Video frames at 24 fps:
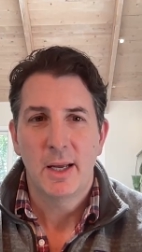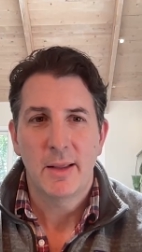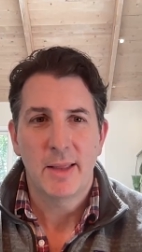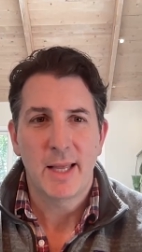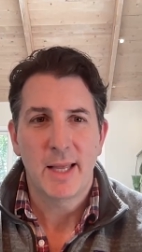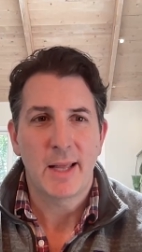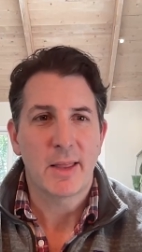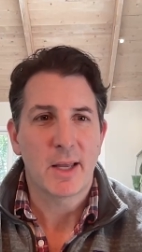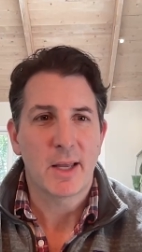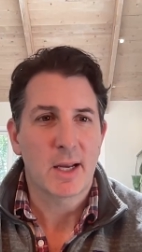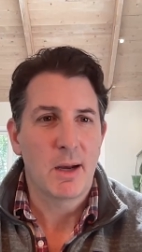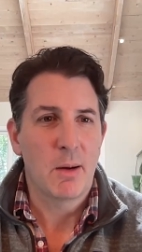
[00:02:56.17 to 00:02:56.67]

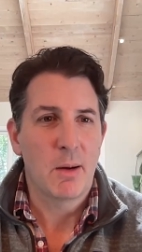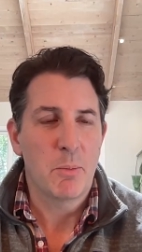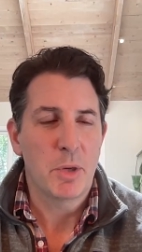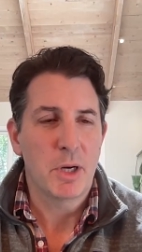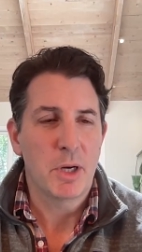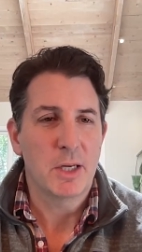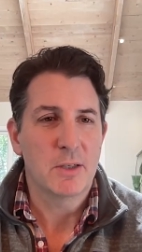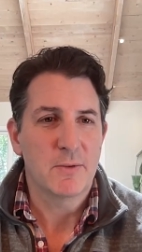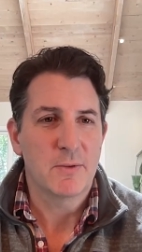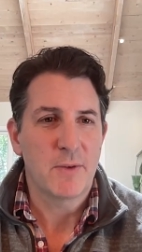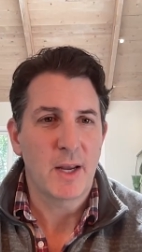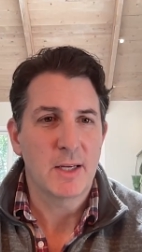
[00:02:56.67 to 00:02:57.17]
that the
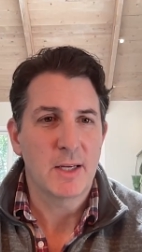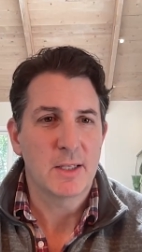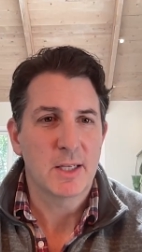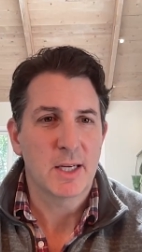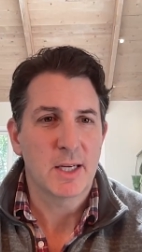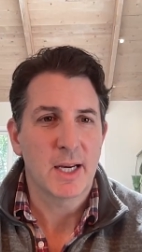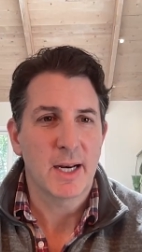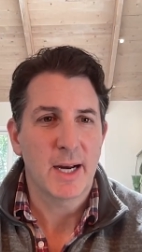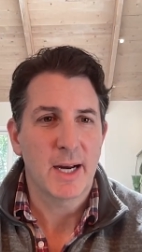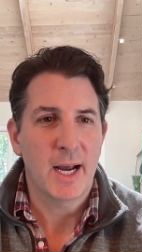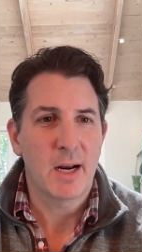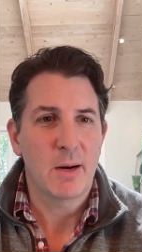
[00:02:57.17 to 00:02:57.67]
company's
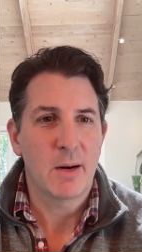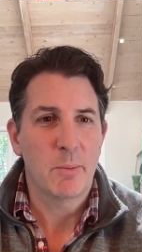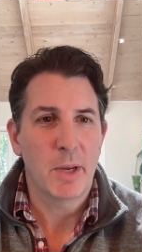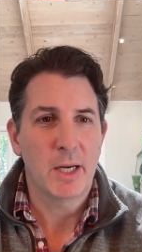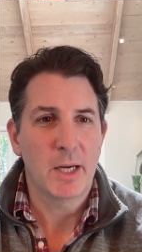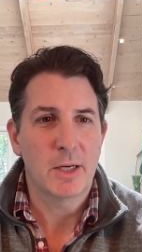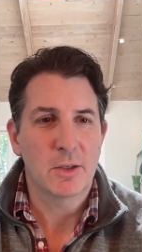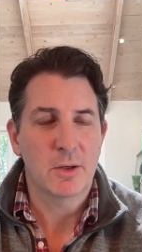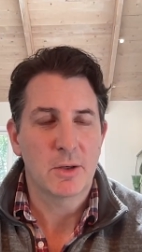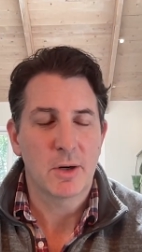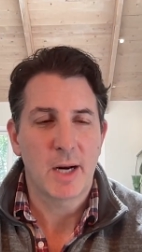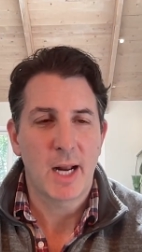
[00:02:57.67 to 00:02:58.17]
facing and how to
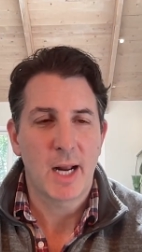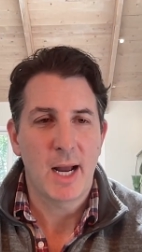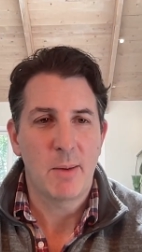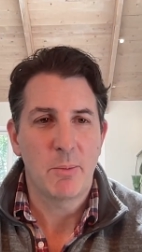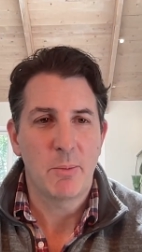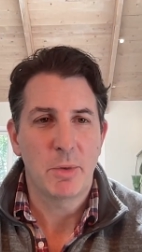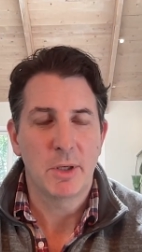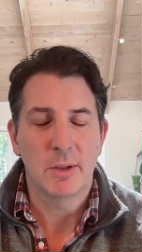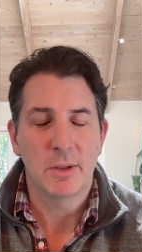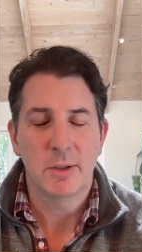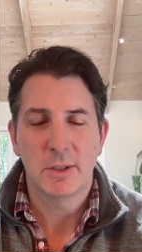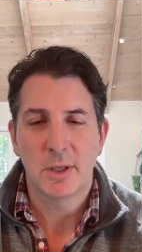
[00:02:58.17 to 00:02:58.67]
make sure it
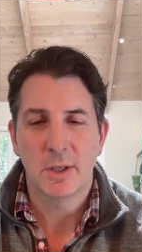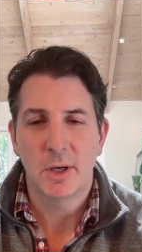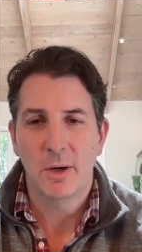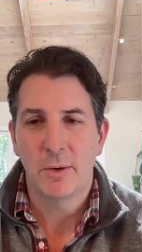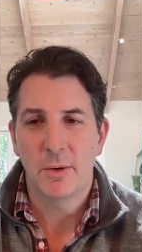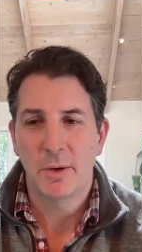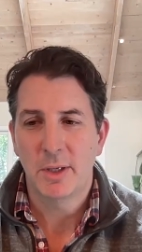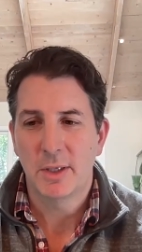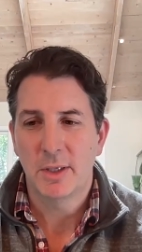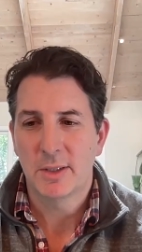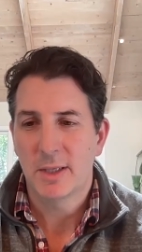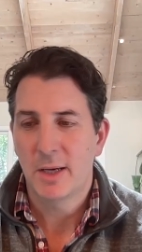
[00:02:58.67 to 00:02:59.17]
happens.
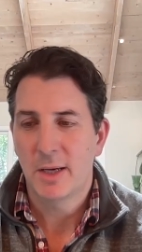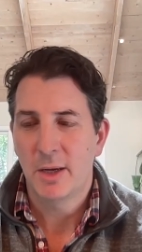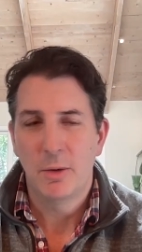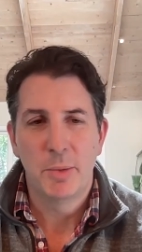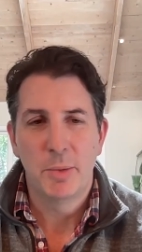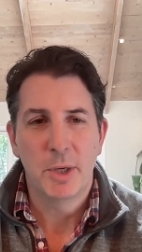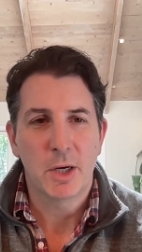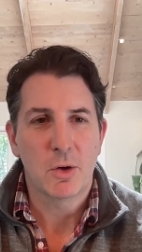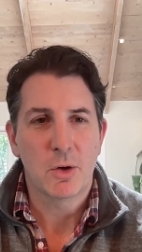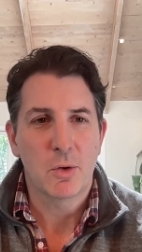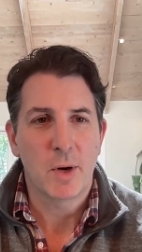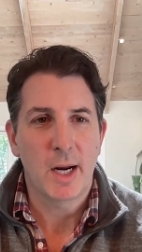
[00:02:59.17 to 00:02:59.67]
So it's a little
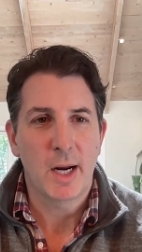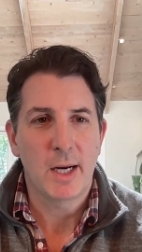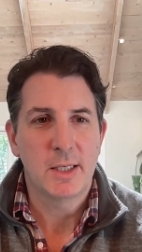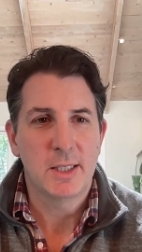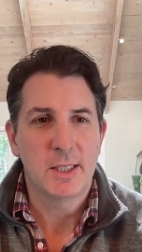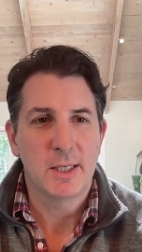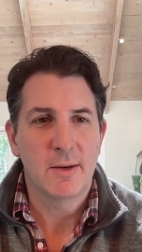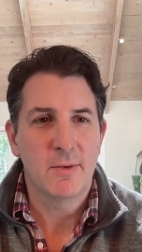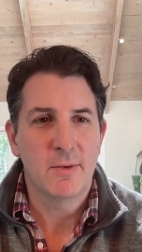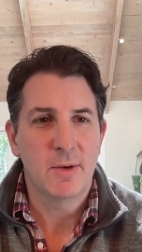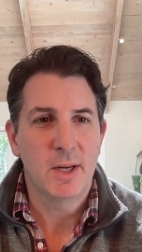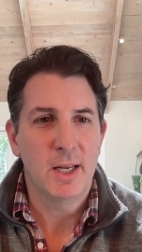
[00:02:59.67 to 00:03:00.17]
bit
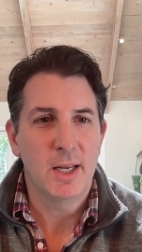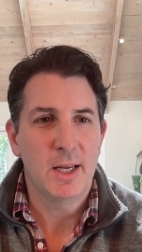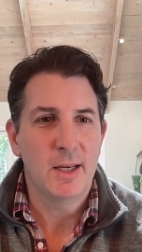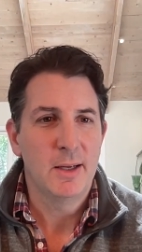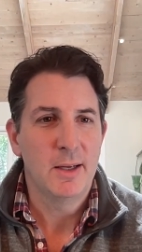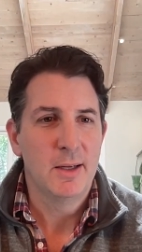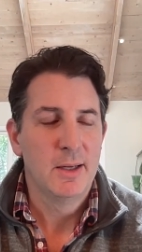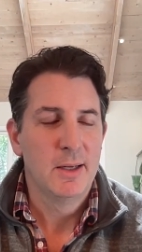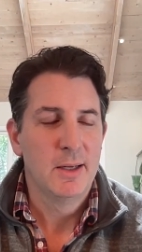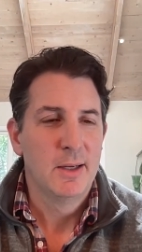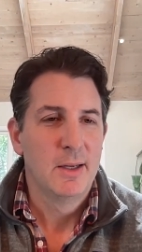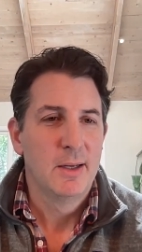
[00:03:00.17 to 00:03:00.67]

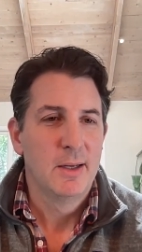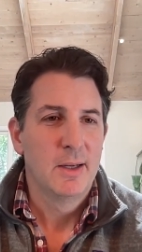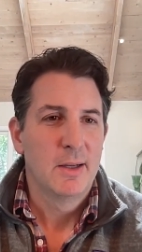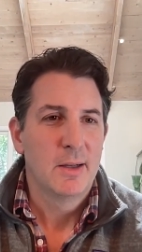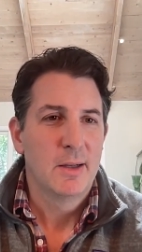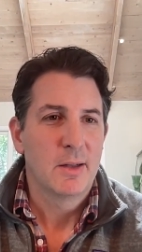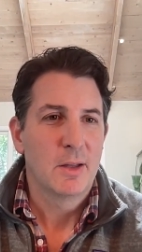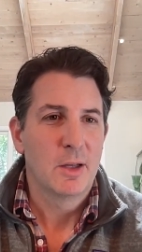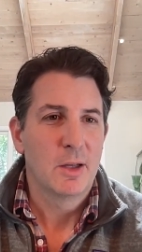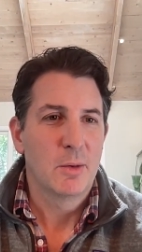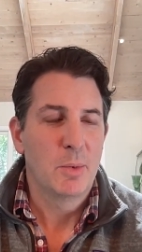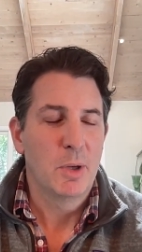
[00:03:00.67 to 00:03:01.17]
creativity,
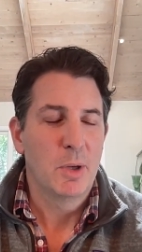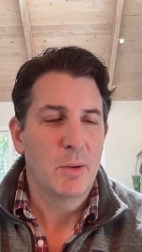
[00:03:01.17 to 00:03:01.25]
a little